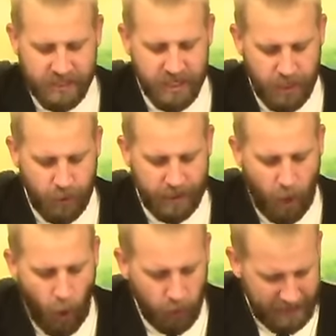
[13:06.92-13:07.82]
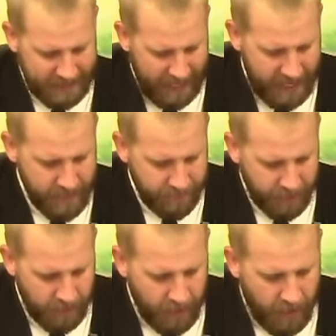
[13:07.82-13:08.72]
to you an holy day,
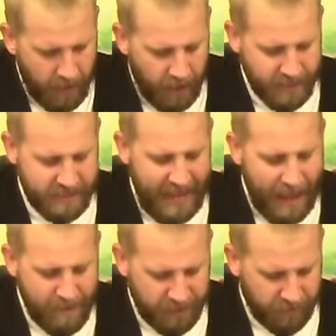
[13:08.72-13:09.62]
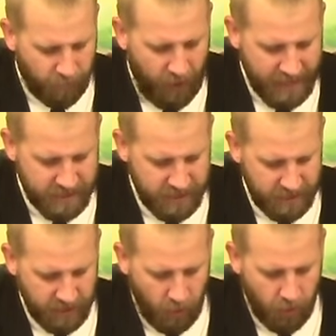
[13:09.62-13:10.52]
a Sabbath of rest to
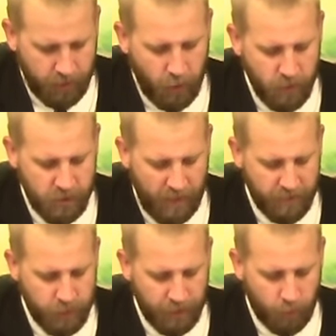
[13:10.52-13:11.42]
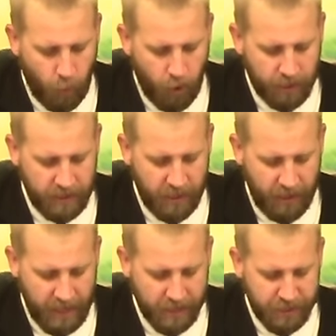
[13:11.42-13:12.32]
the Lord. Whosoever doeth work
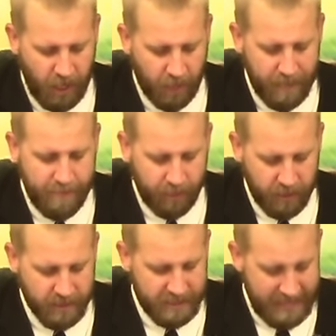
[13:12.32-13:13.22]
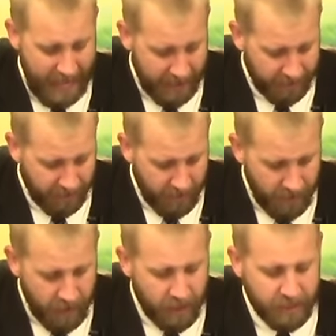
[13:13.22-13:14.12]
therein shall be put to death.
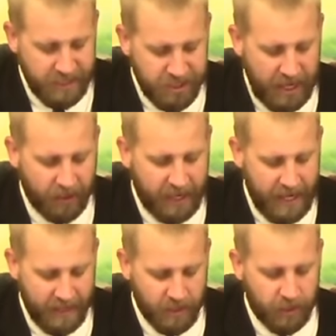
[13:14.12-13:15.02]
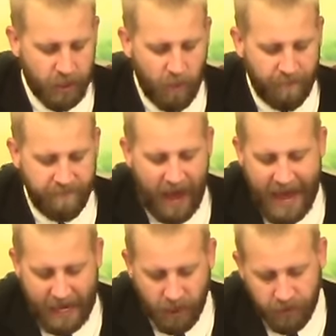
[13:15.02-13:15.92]
Ye shall kindle no
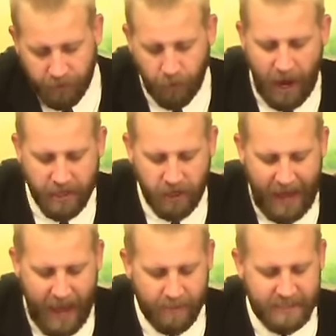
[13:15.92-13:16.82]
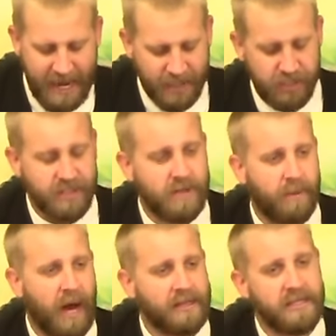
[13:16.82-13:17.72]
fire throughout your habitations
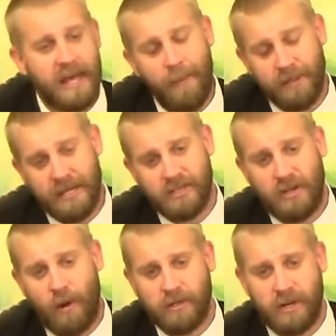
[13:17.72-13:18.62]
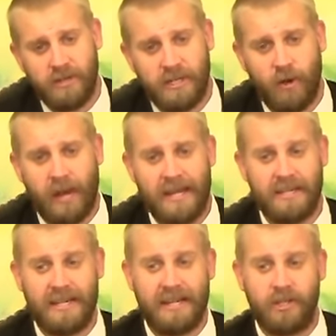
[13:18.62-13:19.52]
upon the Sabbath day. So now we're starting to see, okay, he
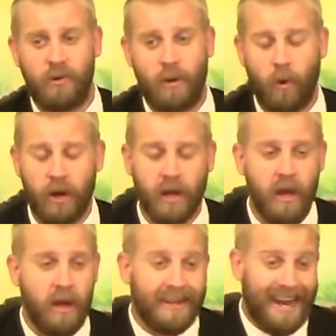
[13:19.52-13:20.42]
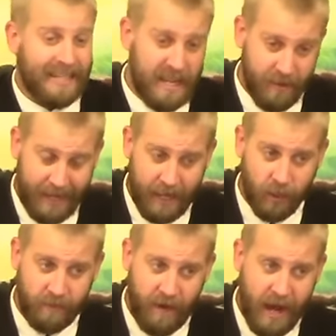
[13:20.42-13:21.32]
said not to do any work, not to even
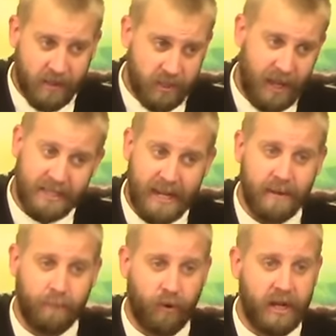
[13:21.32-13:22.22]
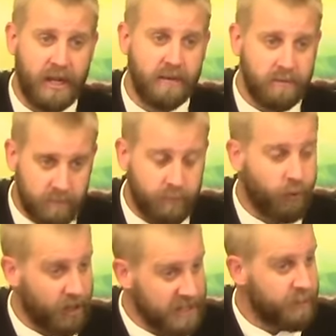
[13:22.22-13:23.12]
kindle a fire. So that's getting pretty,
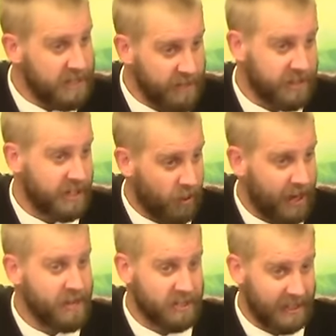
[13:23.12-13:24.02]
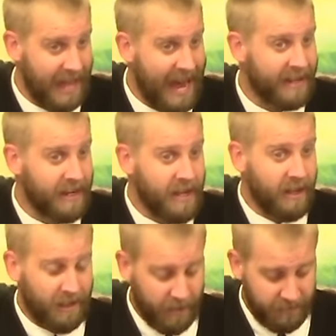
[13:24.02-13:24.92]
pretty specific. He's saying, okay, there's a
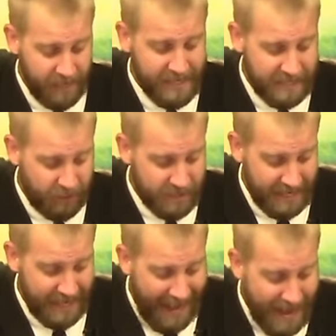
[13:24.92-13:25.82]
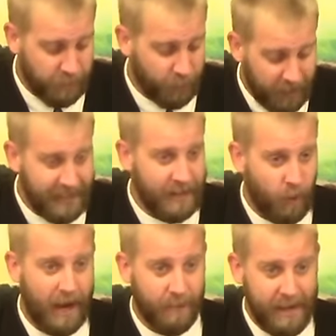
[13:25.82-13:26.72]
lot of things here. He's saying, I really
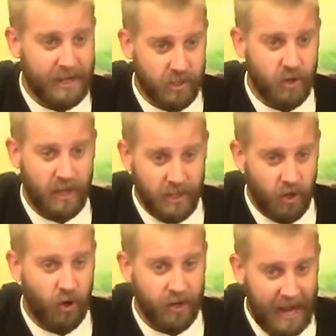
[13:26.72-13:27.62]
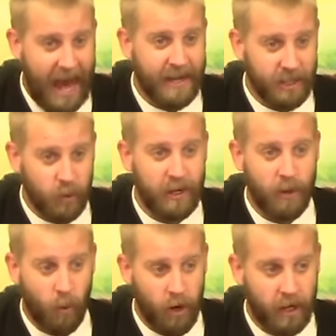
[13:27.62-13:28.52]
want to make sure that you're not
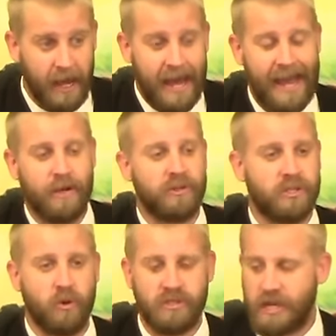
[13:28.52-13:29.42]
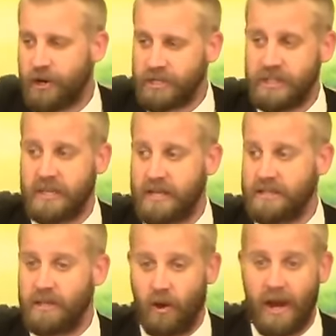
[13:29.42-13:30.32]
doing work. And it was so serious, he
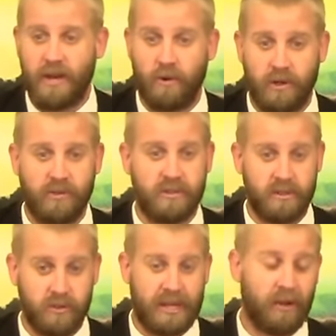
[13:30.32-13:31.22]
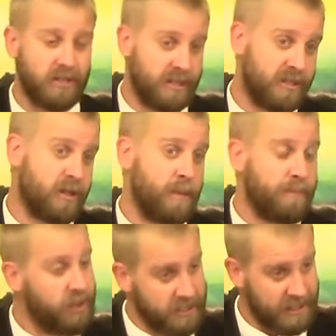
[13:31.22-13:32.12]
says, you know, anyone who's, who's guilty of this is going to
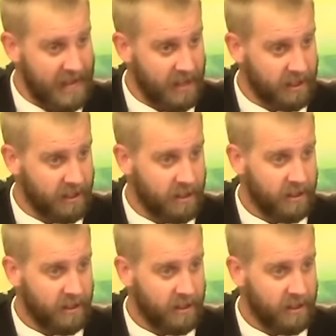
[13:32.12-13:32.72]
be put to death.